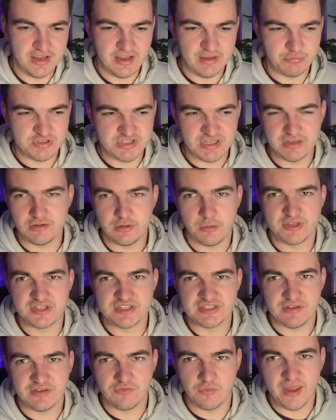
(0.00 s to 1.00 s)
particularly when
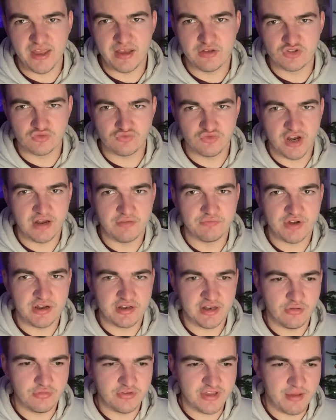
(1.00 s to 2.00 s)
Seven Miles and Ryan
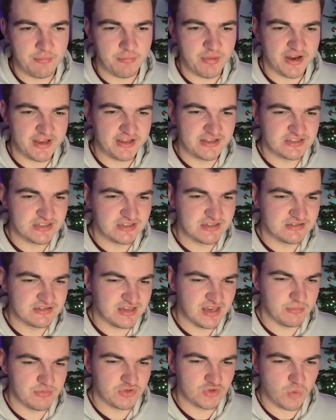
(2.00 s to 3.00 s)
Rydell came back into the
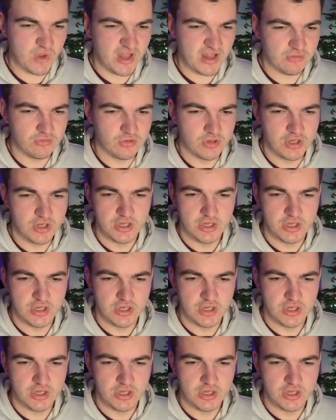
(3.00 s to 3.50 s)
team as well.